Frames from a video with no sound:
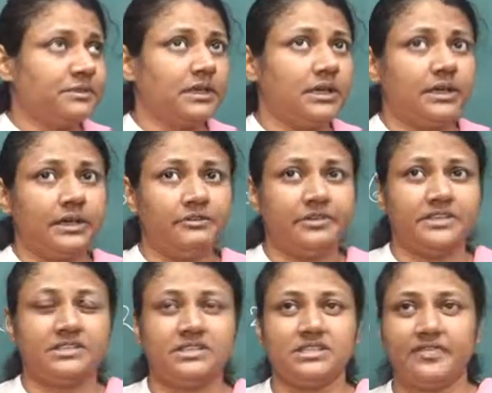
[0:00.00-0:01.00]
uh,
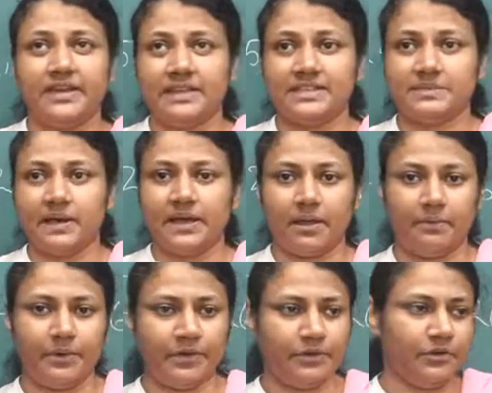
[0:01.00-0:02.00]
Festus Felix
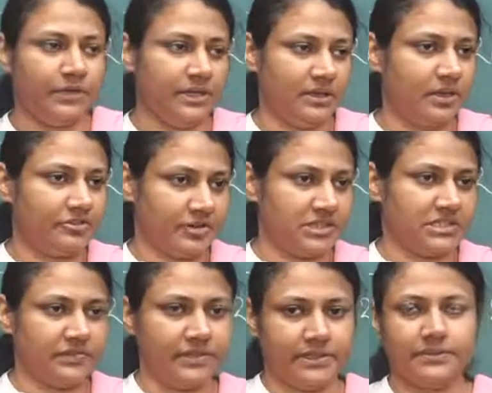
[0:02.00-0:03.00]
Maripoyeru, he got
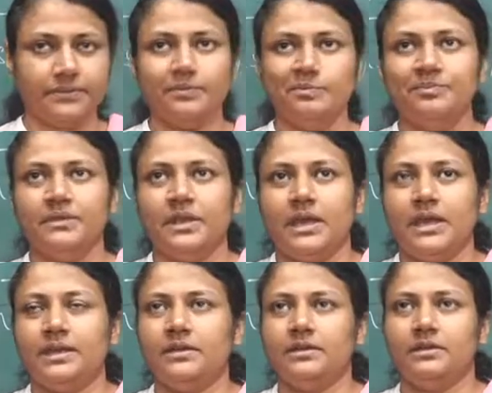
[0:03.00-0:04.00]
transferred.
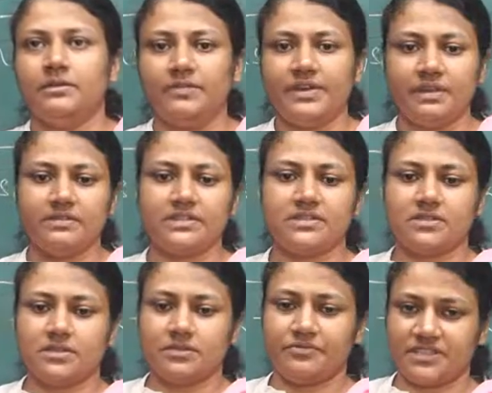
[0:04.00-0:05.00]
And uh, where was
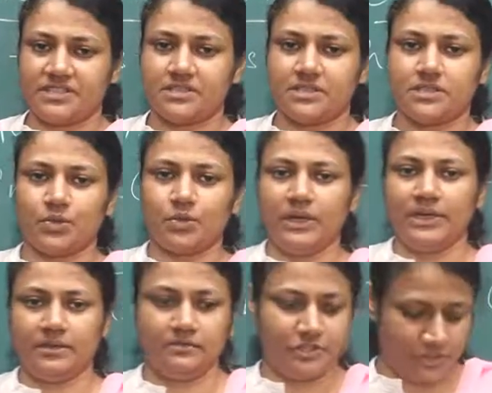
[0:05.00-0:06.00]
uh, Festus ruling?
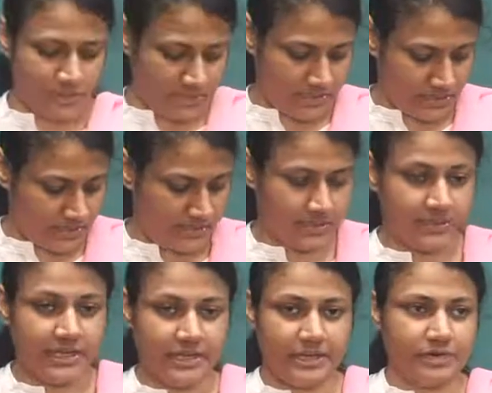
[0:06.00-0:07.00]
Which was his uh,
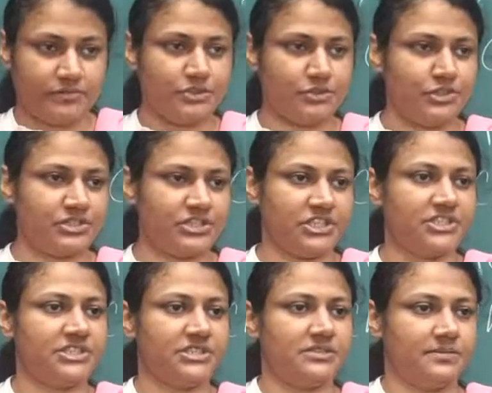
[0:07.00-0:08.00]
area of
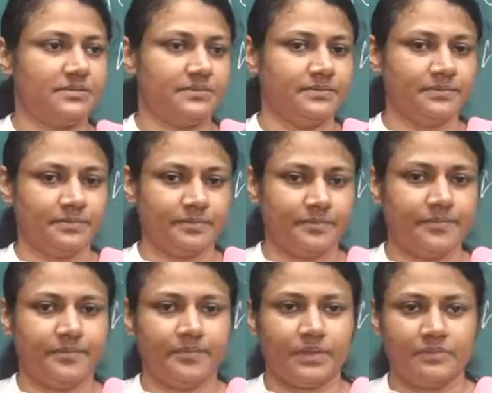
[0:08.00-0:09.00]
jurisdiction?
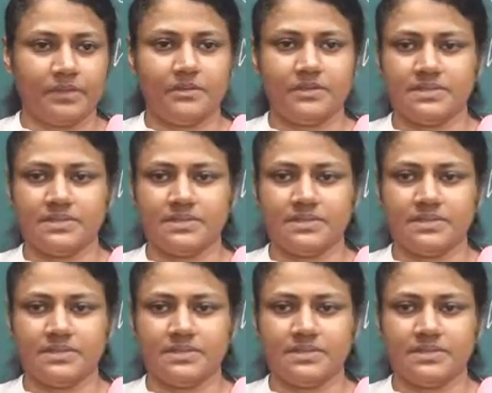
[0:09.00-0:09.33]
Where was